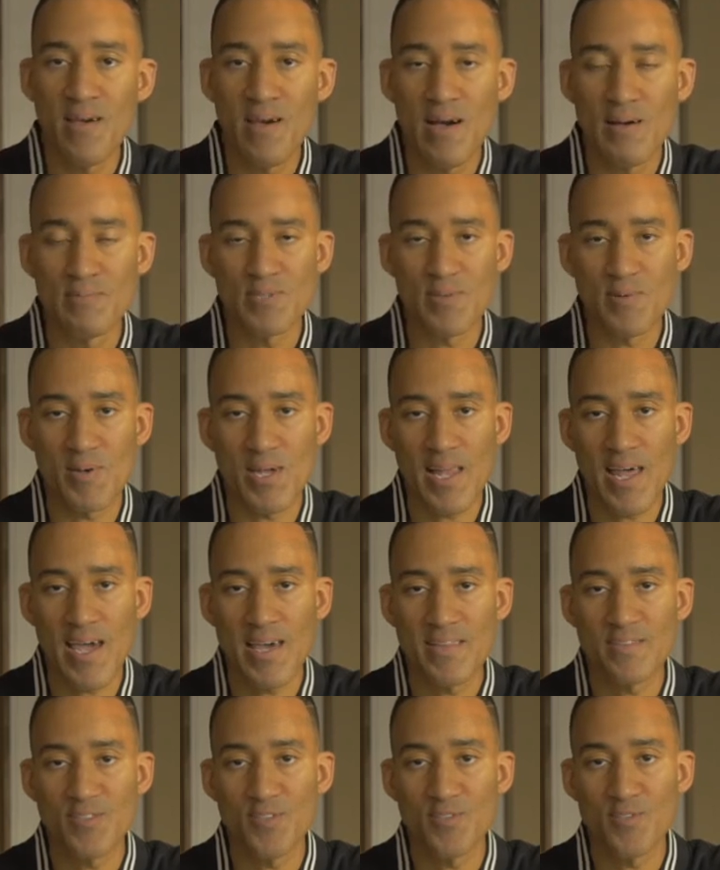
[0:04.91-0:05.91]
I'm so
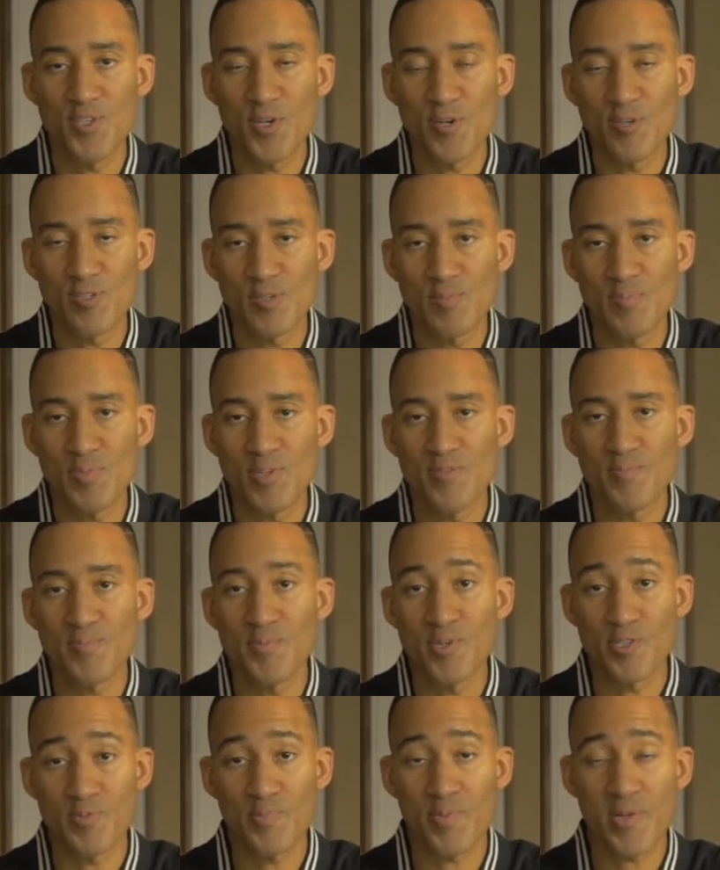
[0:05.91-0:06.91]
glad that you chose to
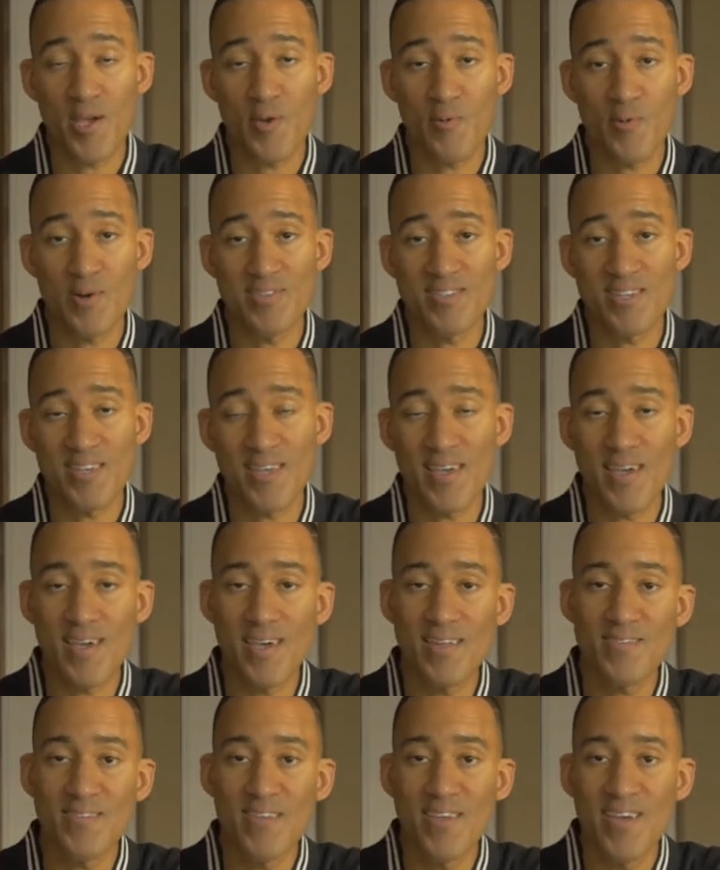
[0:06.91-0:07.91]
push play once
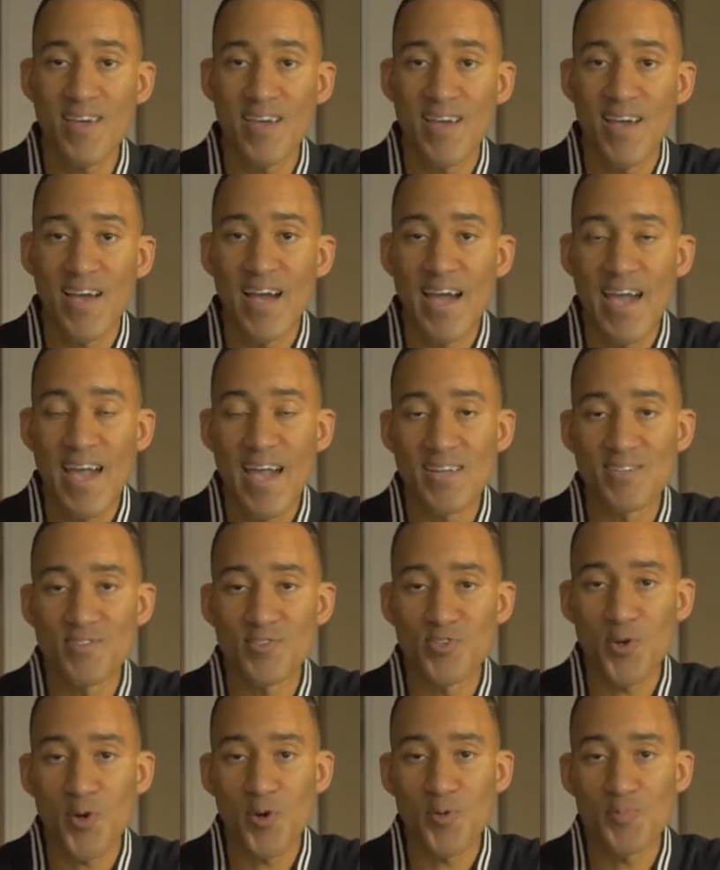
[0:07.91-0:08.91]
again and
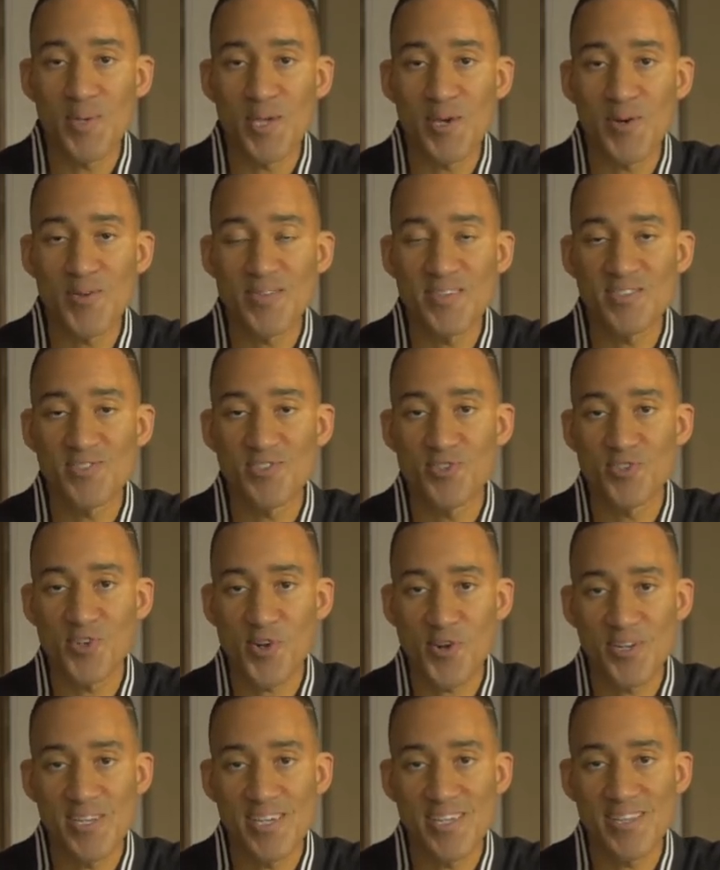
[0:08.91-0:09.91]
join me on this
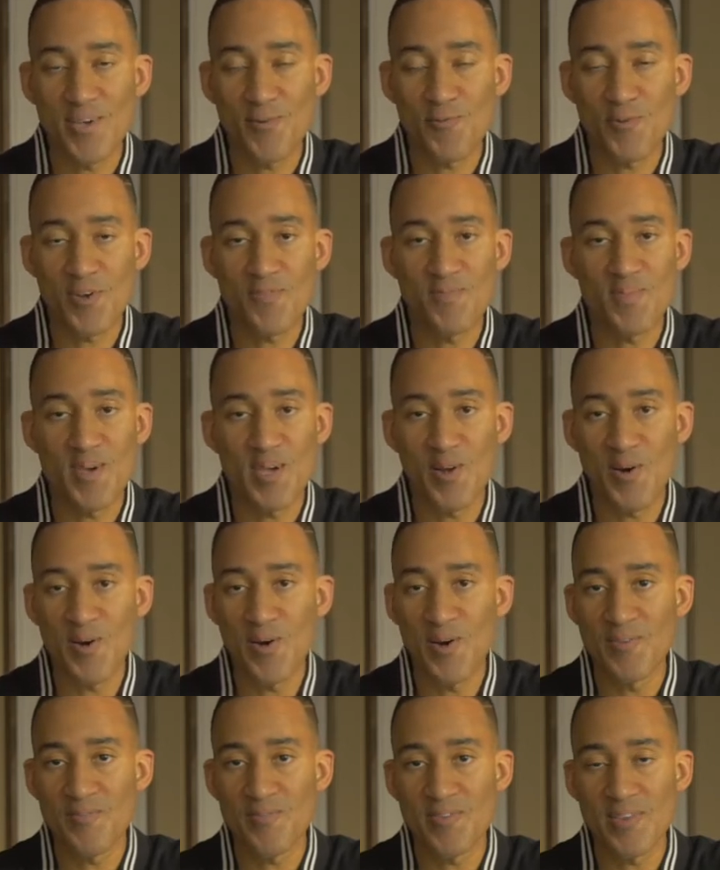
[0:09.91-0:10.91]
journey that we've been
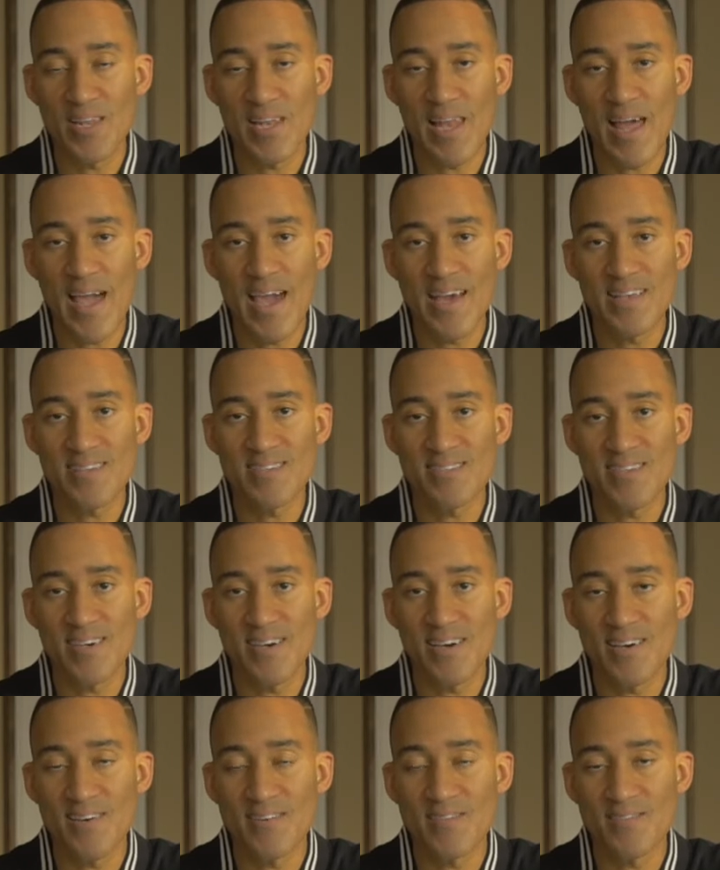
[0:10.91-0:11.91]
on for the last
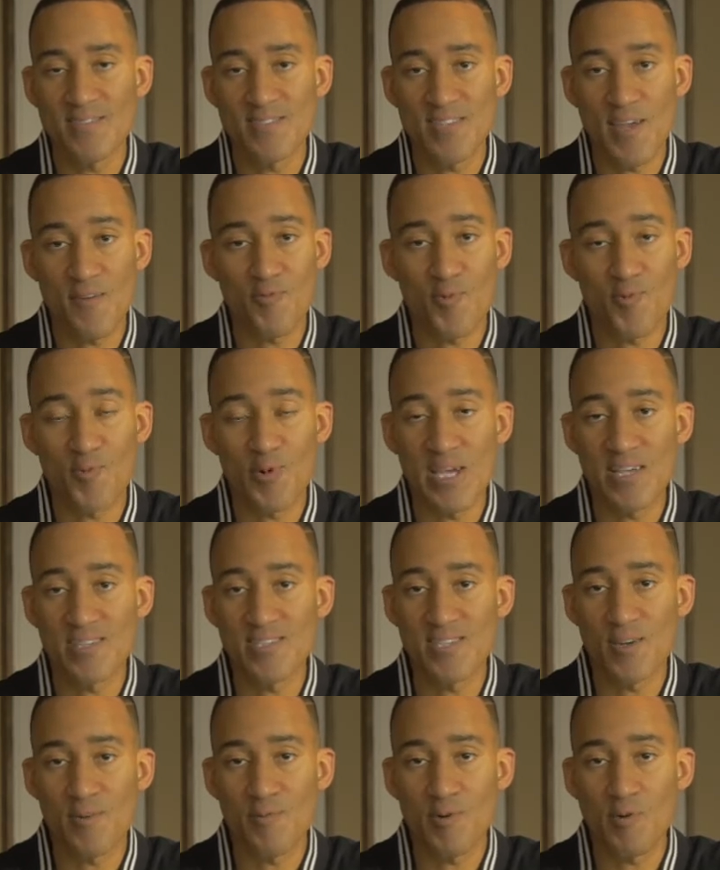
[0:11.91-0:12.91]
several weeks
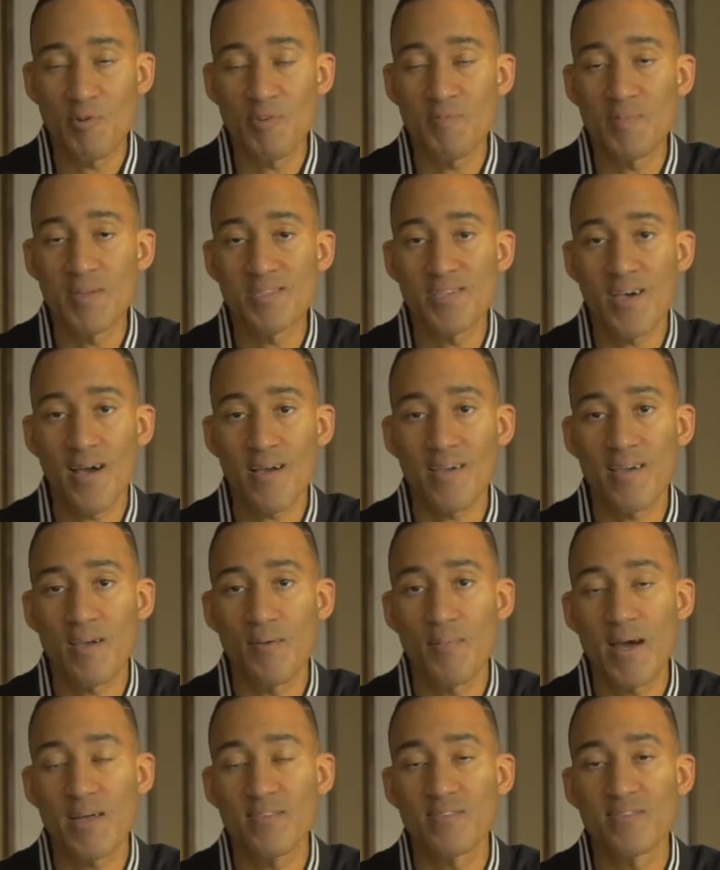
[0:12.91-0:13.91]
here, where we've been talking
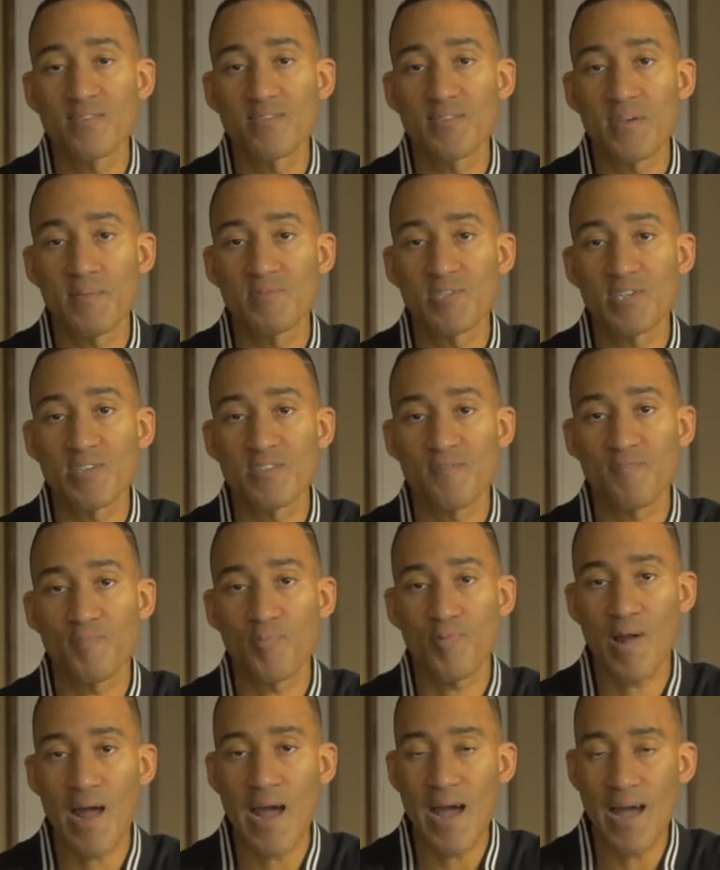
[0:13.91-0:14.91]
about the subject of
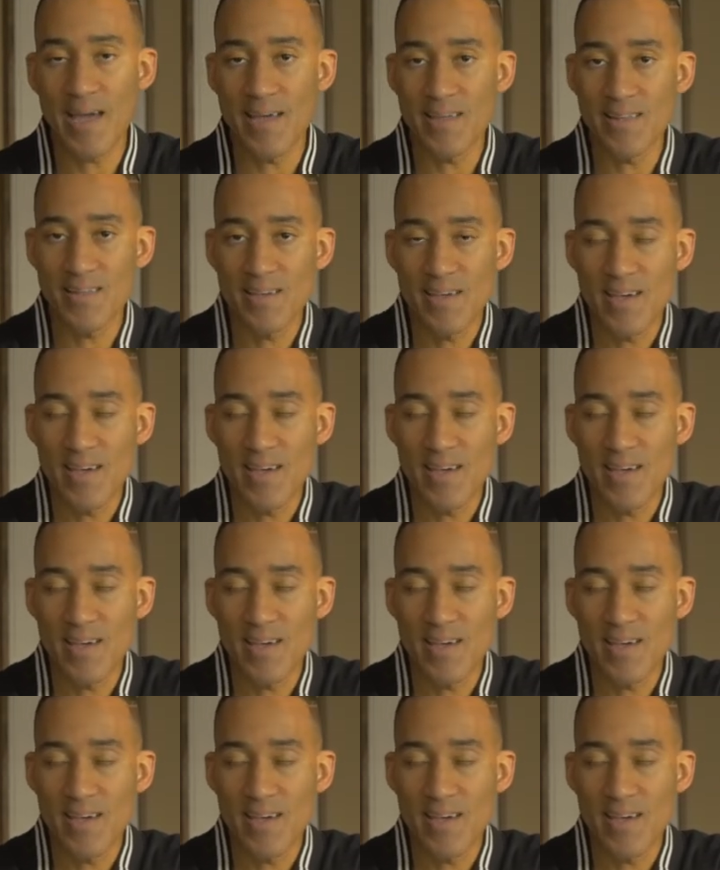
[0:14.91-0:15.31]
pride.